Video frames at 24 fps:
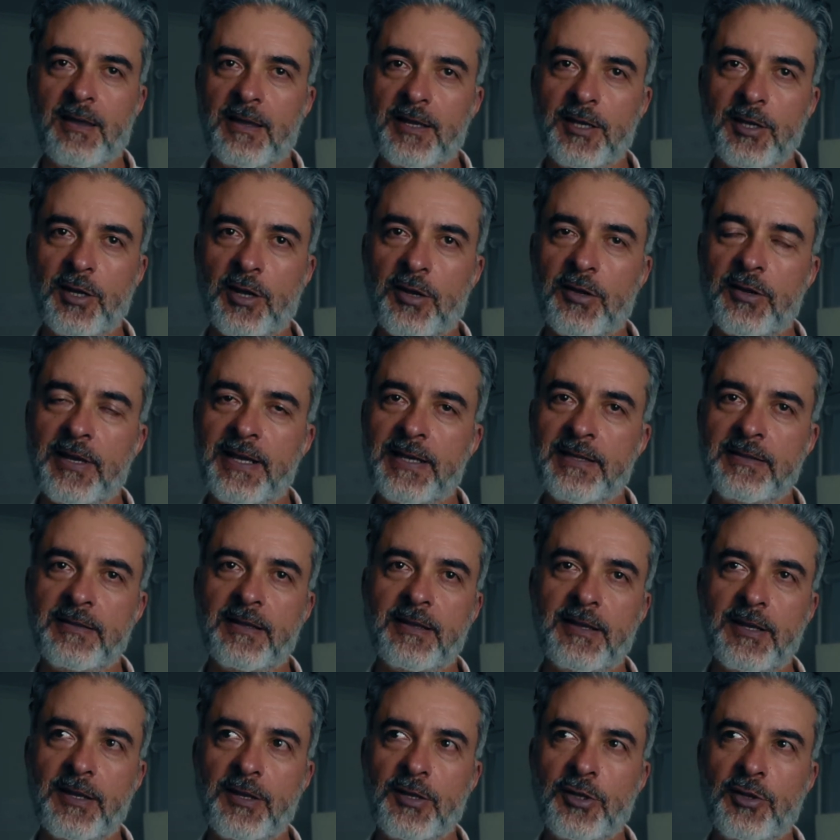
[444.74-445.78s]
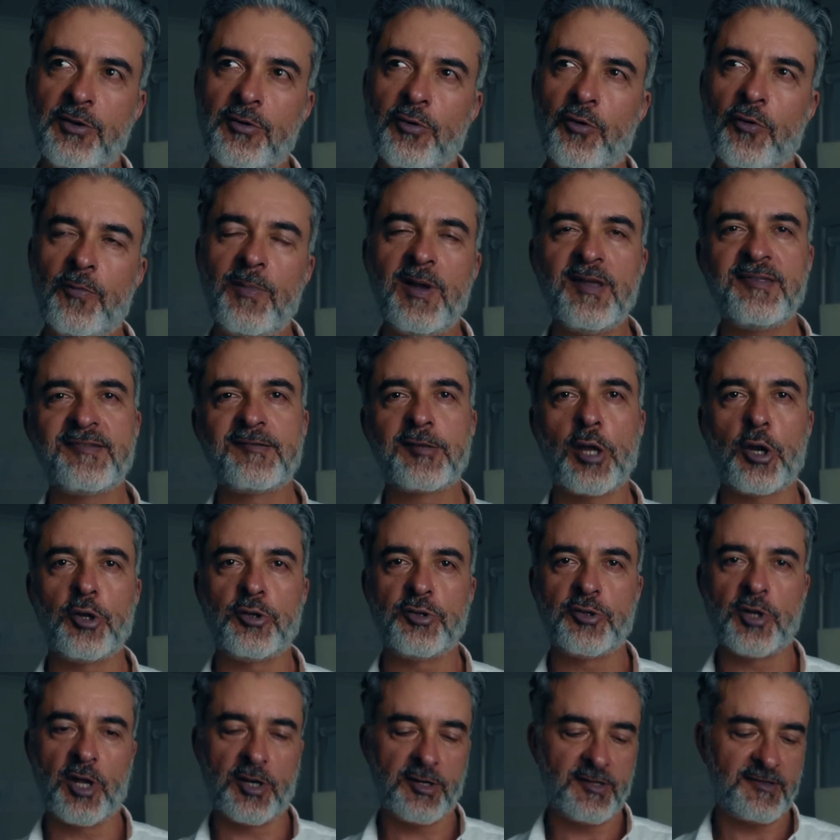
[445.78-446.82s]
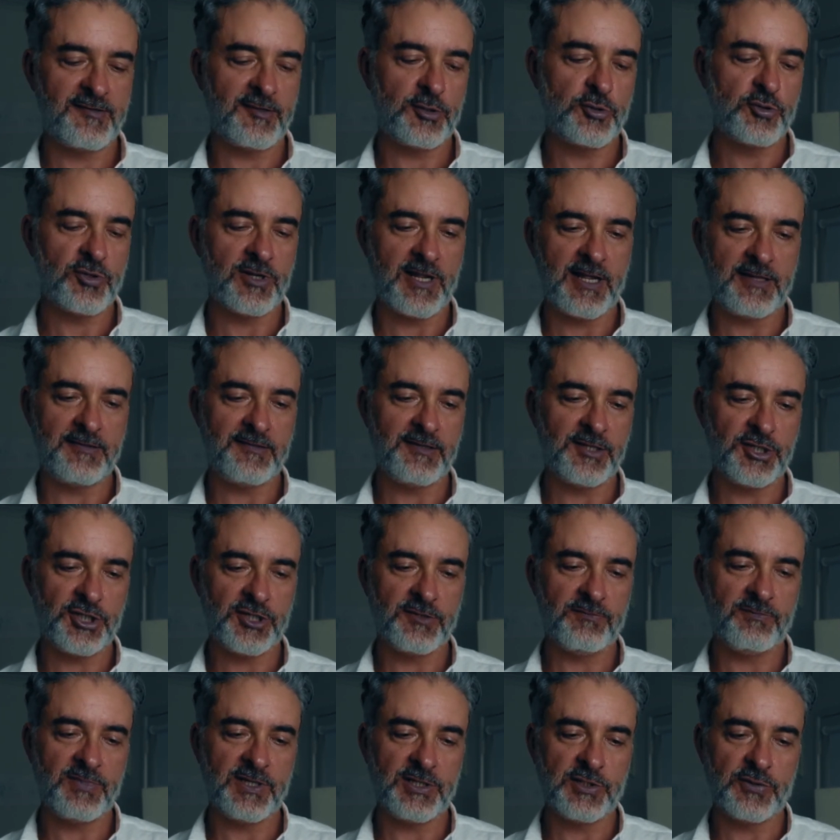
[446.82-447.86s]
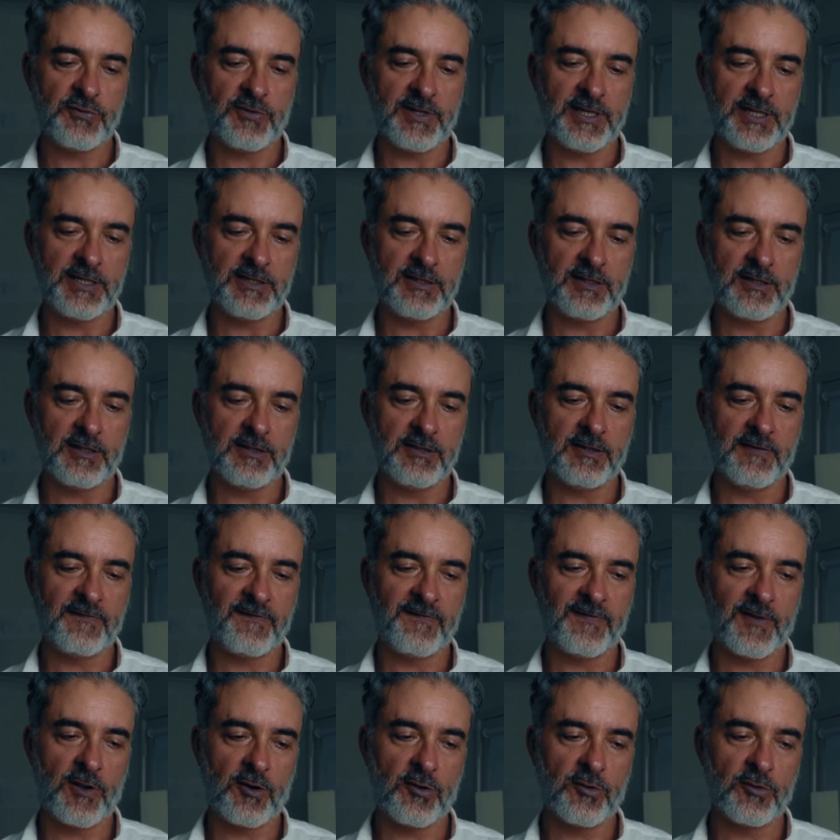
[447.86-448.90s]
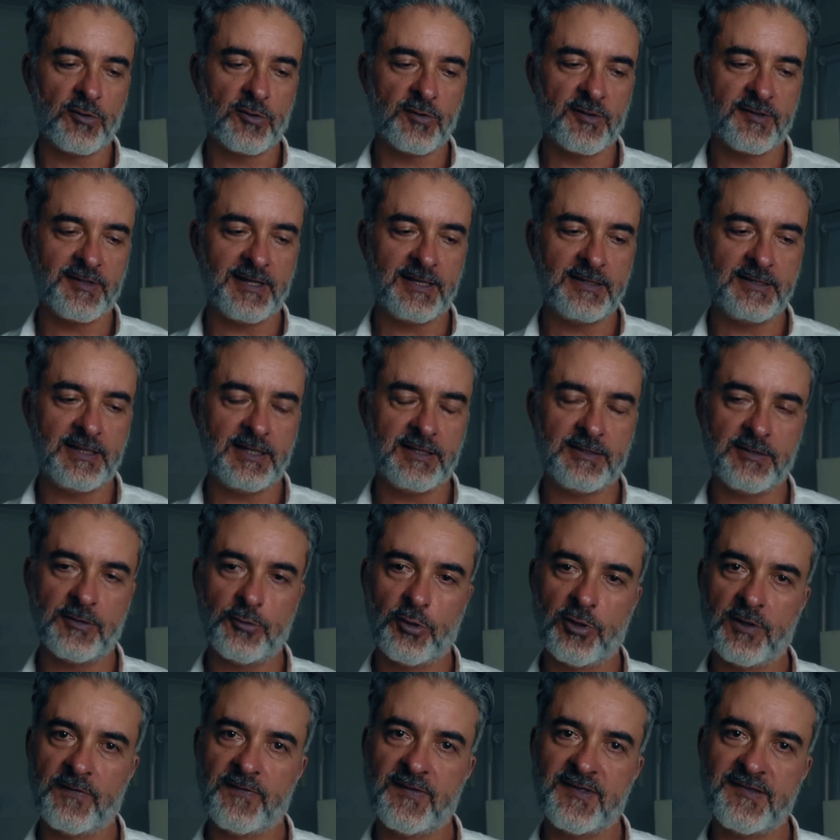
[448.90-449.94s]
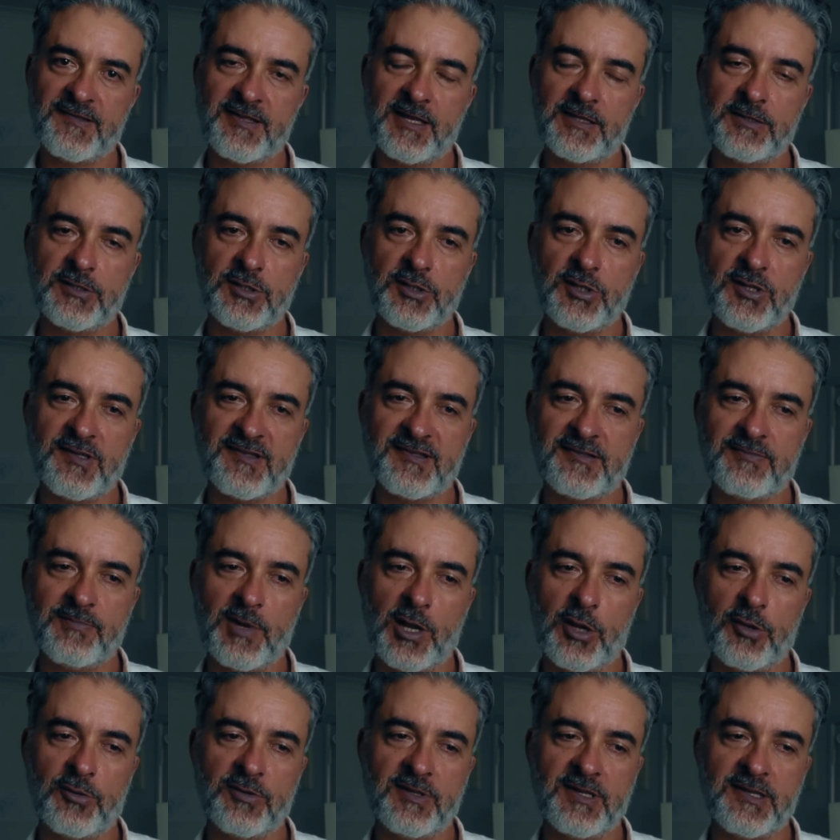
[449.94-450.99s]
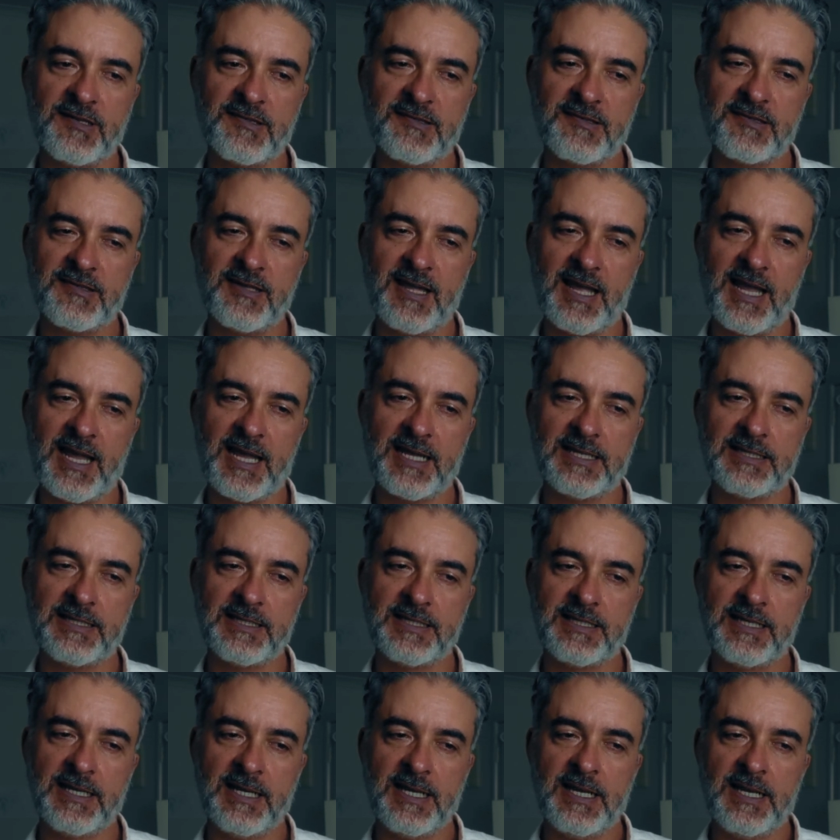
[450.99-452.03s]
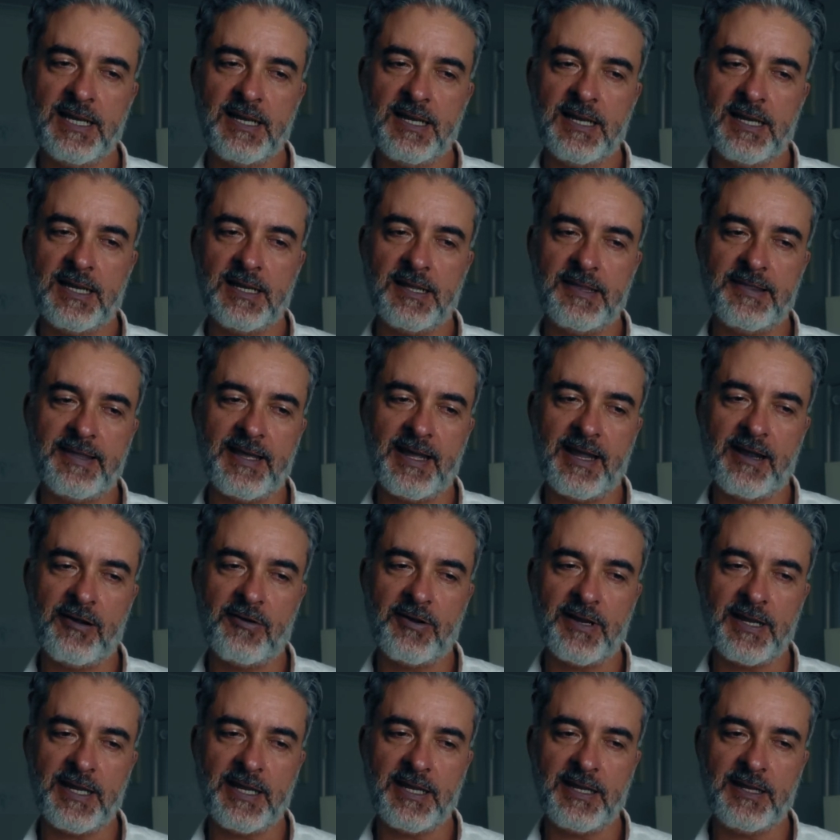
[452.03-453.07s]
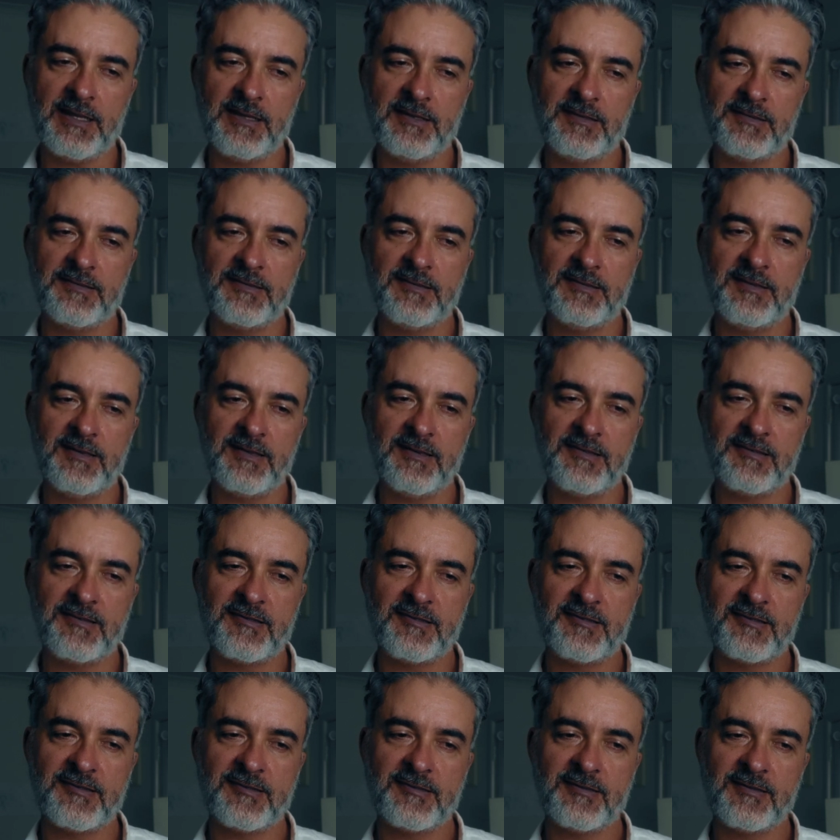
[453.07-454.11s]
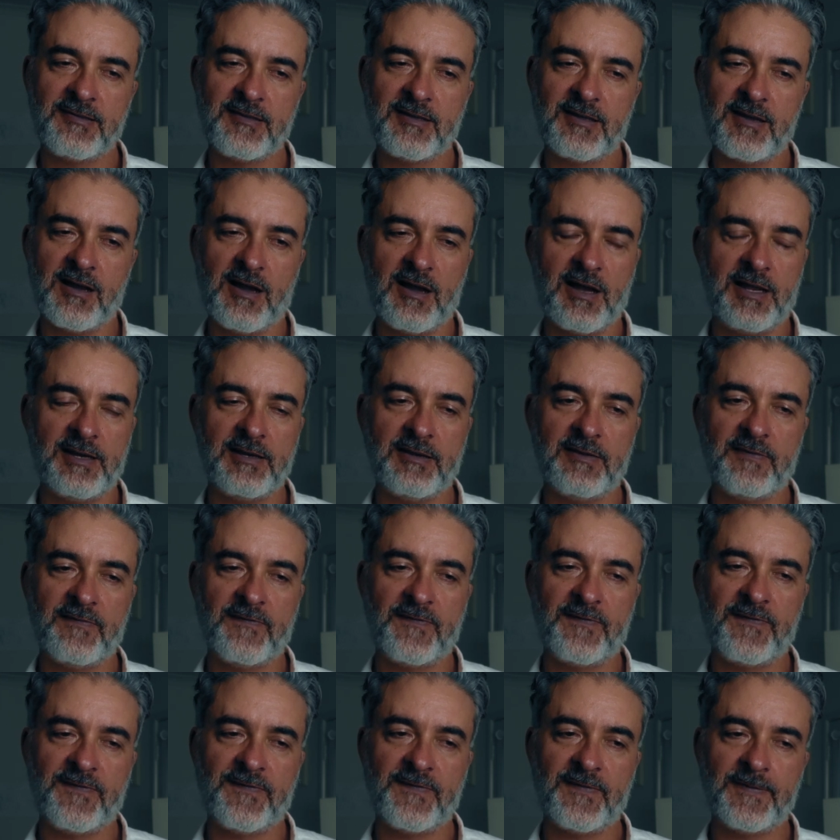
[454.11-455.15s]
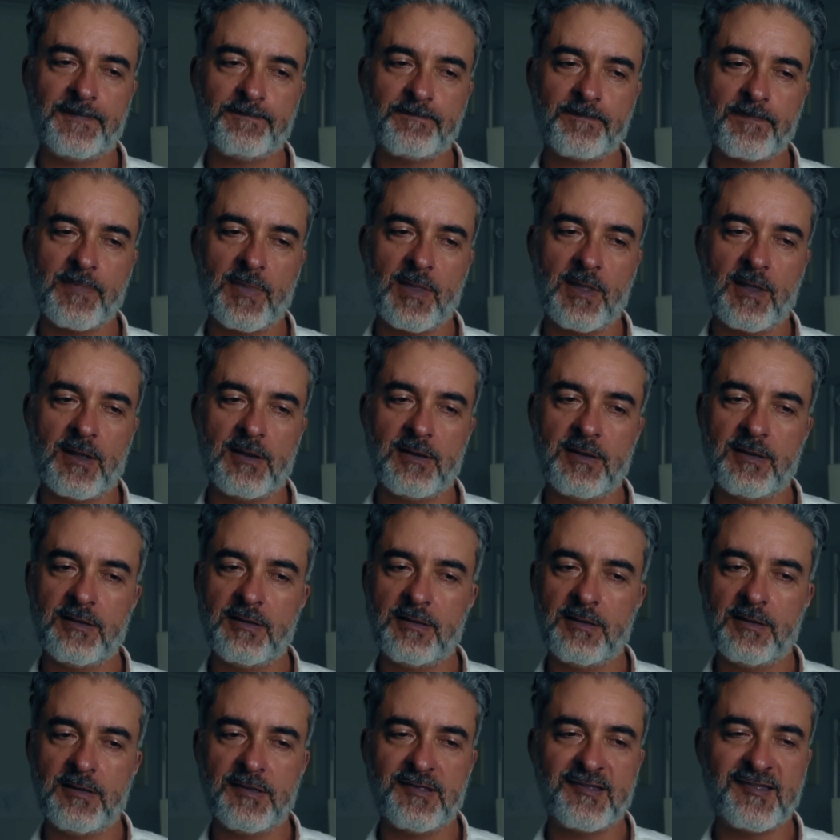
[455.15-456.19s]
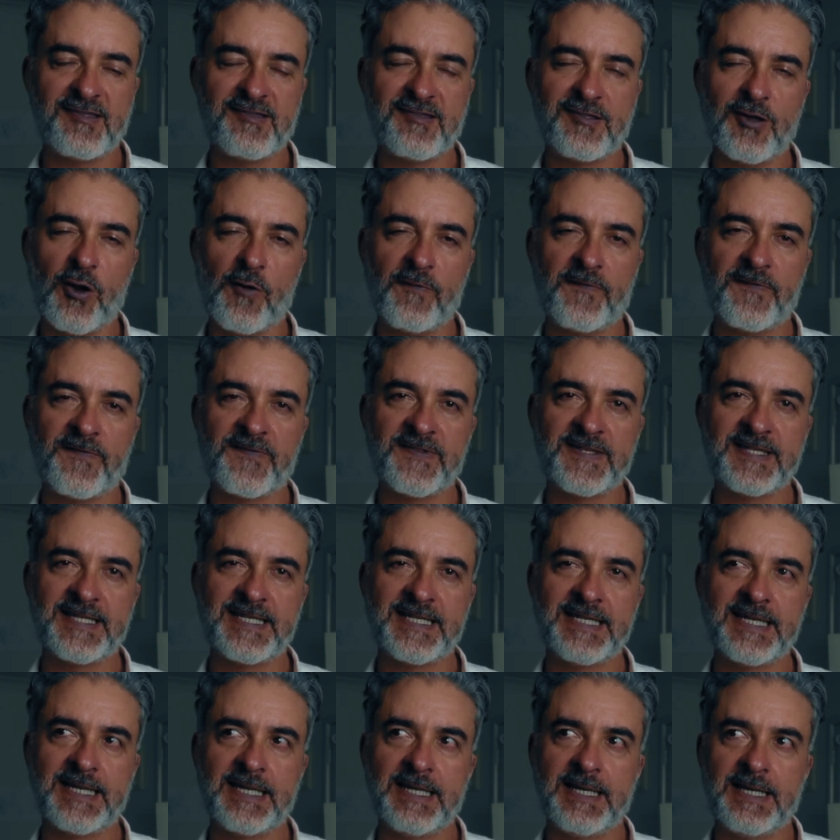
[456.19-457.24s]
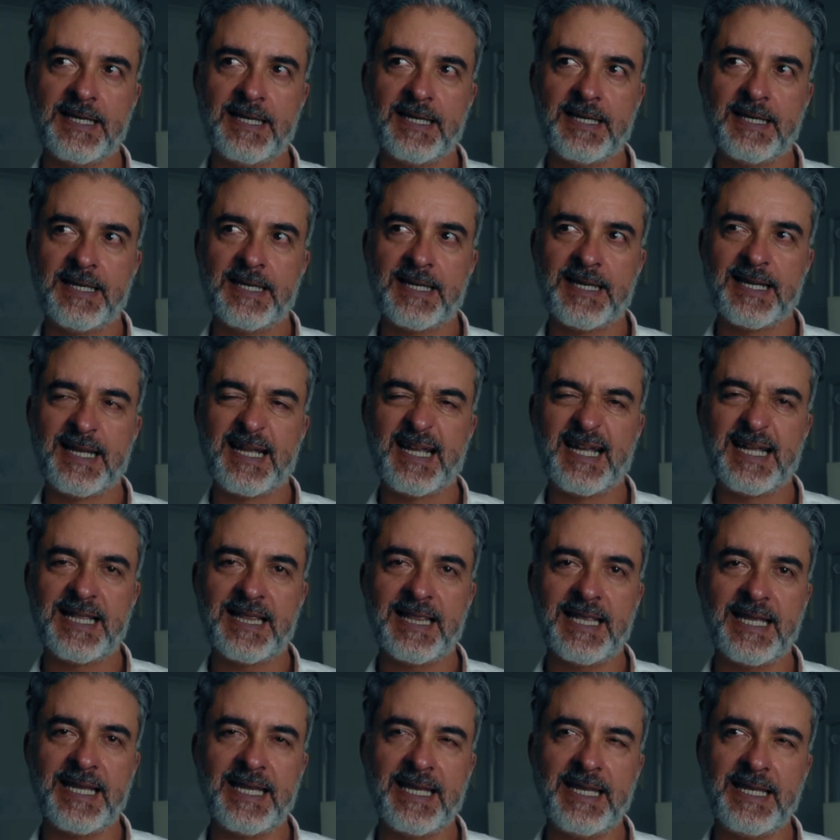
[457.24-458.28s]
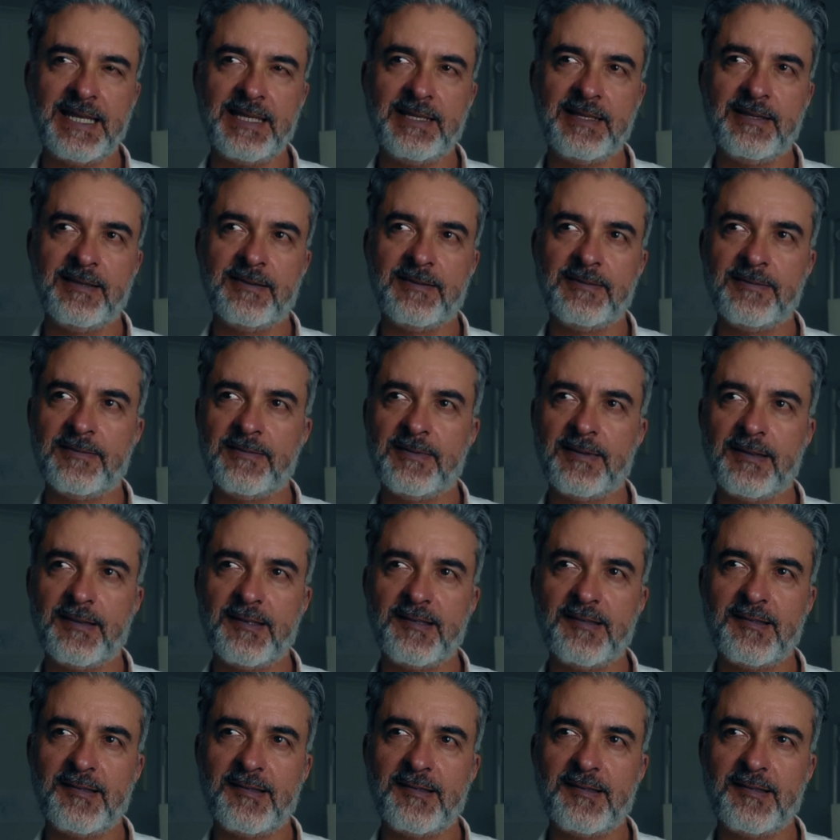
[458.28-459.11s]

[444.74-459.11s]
you almost don't notice the transition between the florals, and then all of a sudden you smell this, and there is this kind of soft, clean,